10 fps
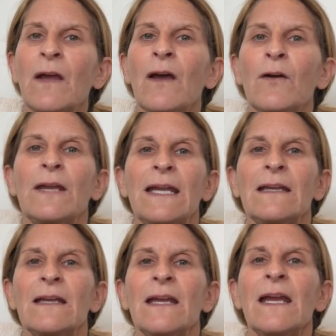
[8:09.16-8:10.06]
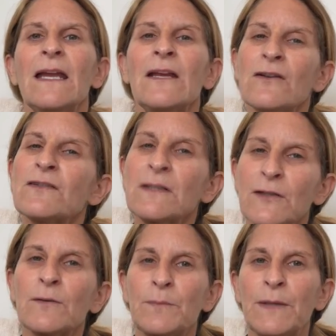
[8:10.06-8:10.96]
Okay, here's a
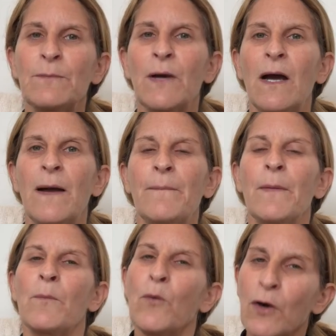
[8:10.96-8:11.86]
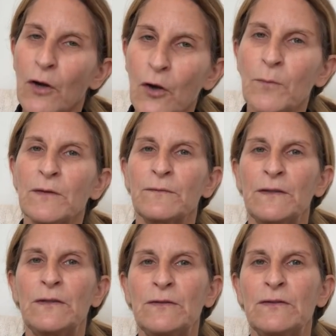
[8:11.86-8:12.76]
little bit more homework for
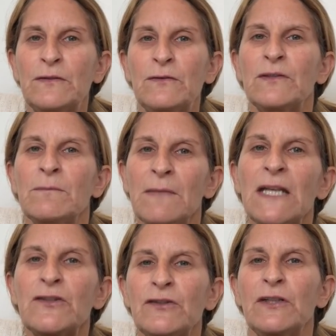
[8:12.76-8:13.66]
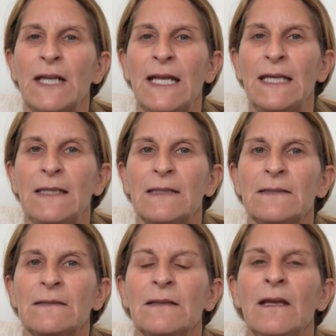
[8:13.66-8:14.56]
you to do to make sure you're getting
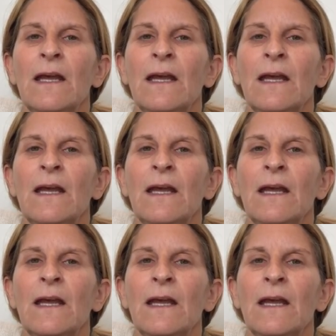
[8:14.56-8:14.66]
this.